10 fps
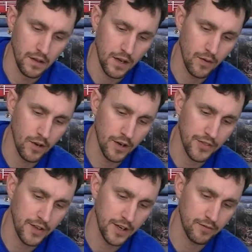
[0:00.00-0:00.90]
I want to
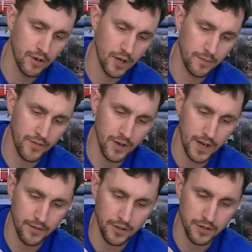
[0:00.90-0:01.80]
thank Rob for
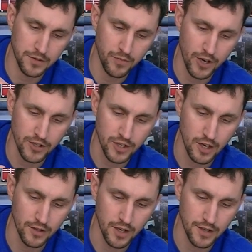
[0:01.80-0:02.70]
having this
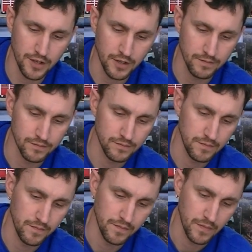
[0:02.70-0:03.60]
brainchild idea.
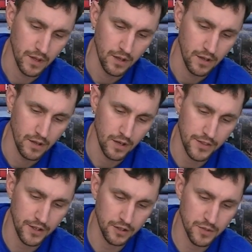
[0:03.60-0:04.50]
I
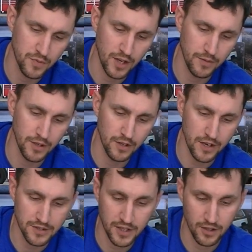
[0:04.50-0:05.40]
think there's probably a lot
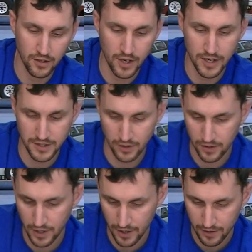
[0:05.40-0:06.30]
of scale guys out
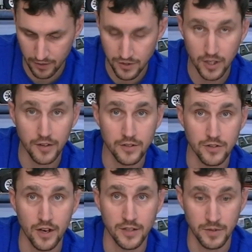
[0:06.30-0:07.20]
there who saw this
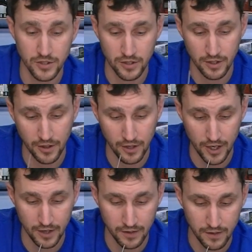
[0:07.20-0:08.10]
transmission and
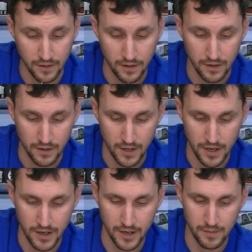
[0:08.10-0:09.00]
thought,
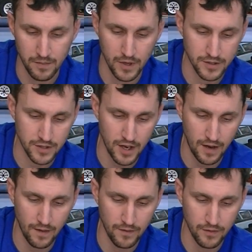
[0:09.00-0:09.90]
I must
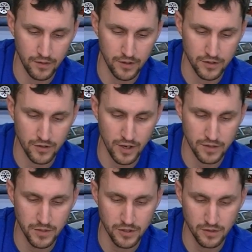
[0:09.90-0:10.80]
have this
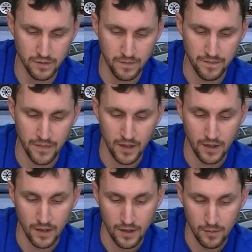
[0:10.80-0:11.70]
transmission.
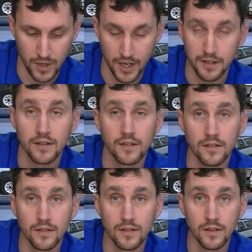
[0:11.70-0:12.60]
But
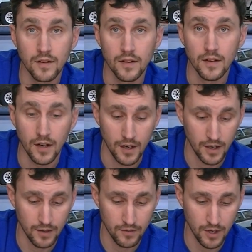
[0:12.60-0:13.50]

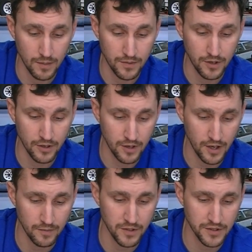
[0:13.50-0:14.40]
uh, Rob couldn't
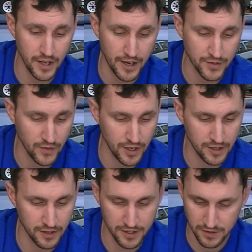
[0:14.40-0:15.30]
have been satisfied
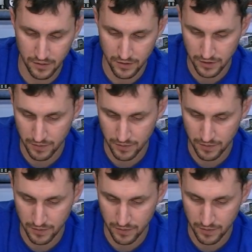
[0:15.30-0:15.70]
unless there was a